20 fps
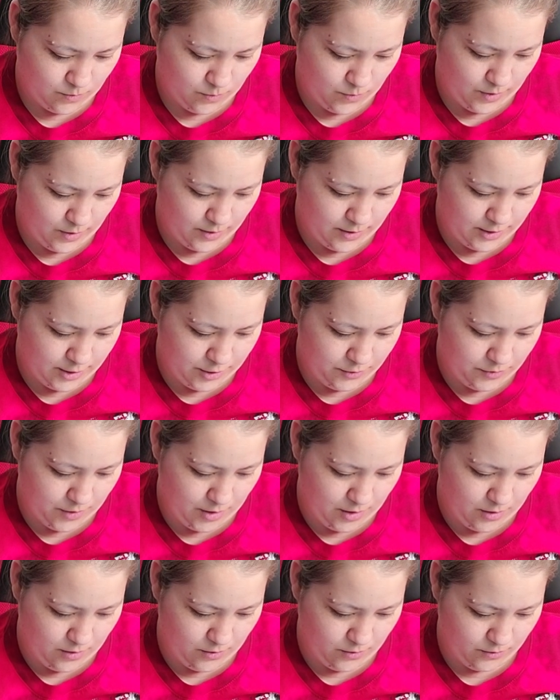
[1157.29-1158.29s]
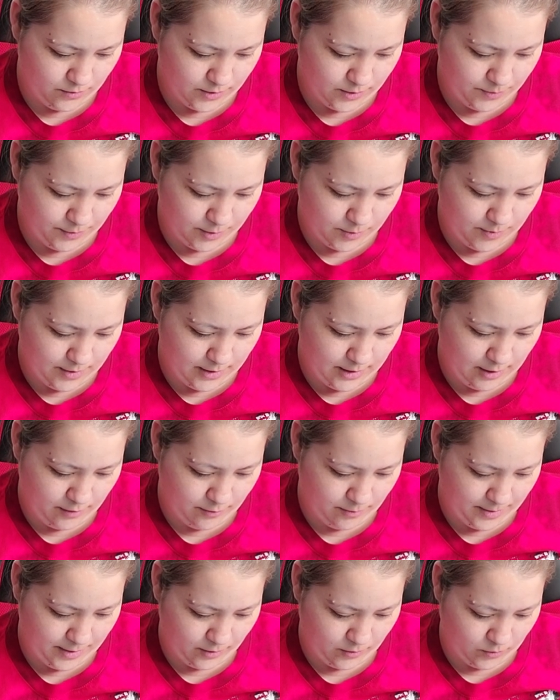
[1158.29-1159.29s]
Where did you go? It's supposed to be in
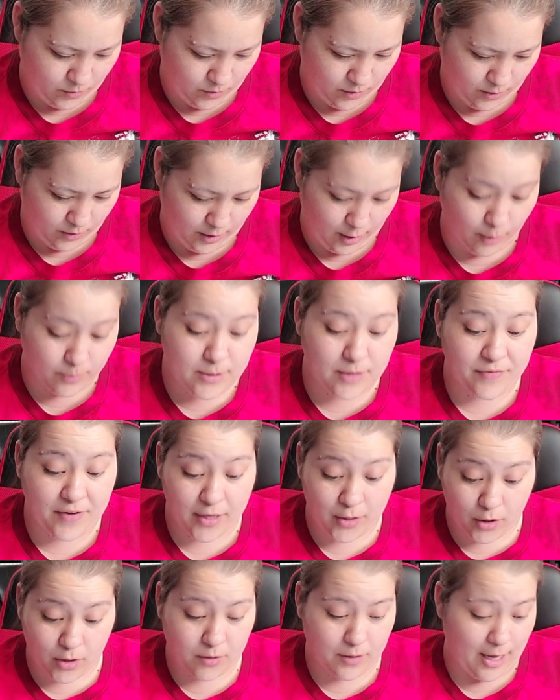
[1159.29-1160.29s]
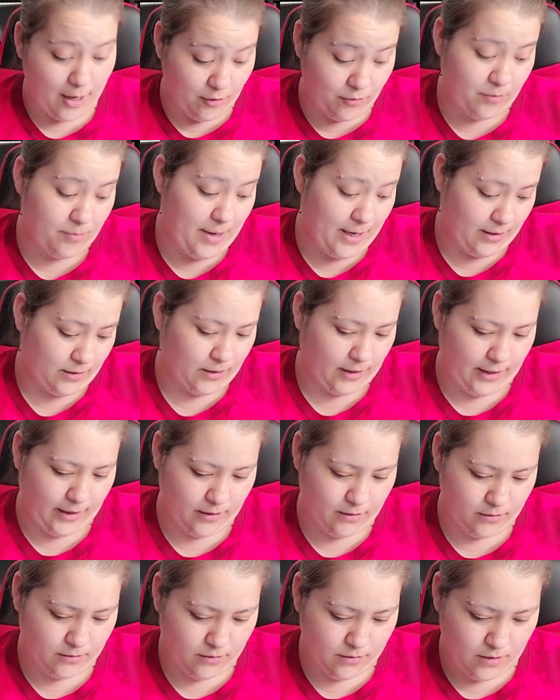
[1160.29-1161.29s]
alphabetical order. Helps if I look alphabetically.
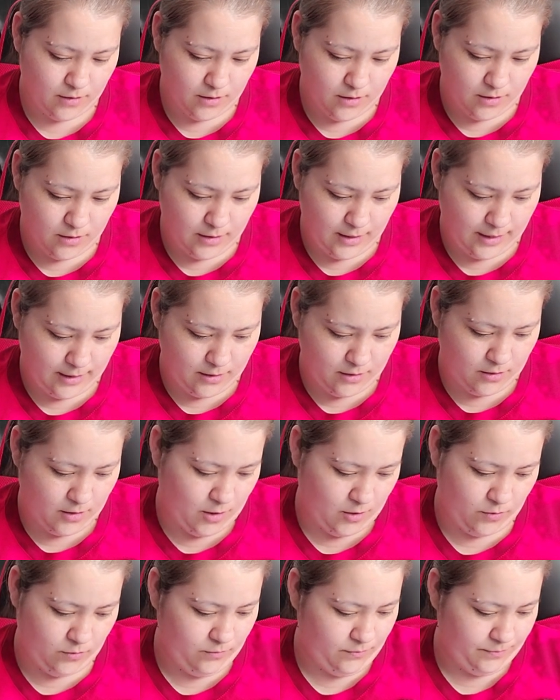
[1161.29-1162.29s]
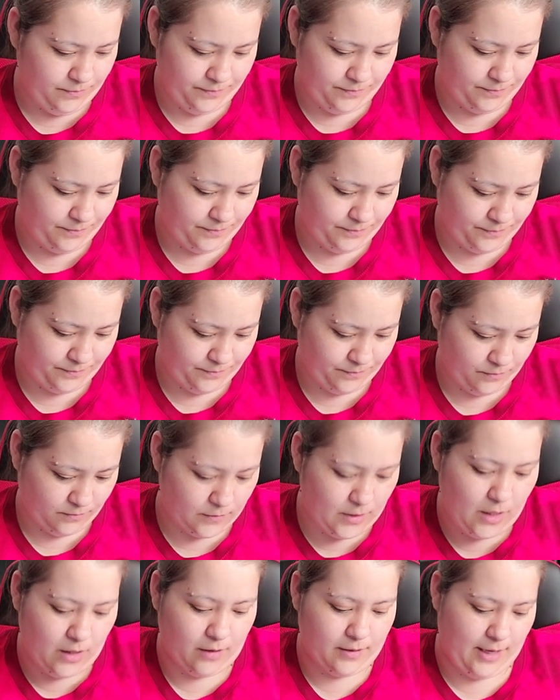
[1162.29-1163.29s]
That, no?
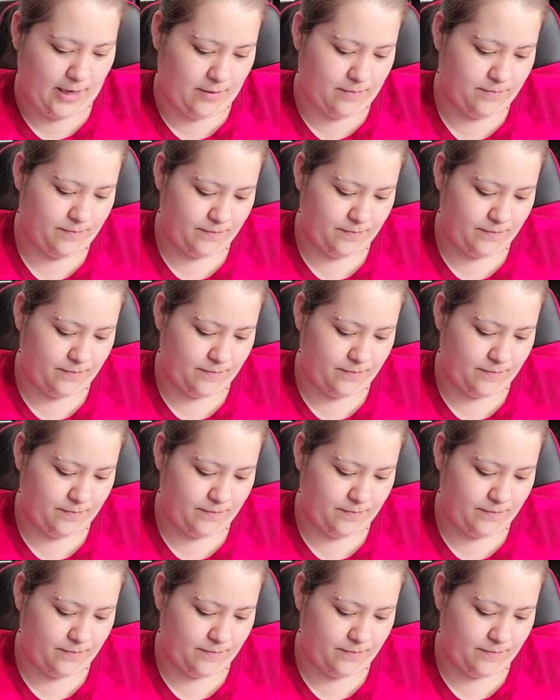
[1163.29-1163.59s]
No, yeah.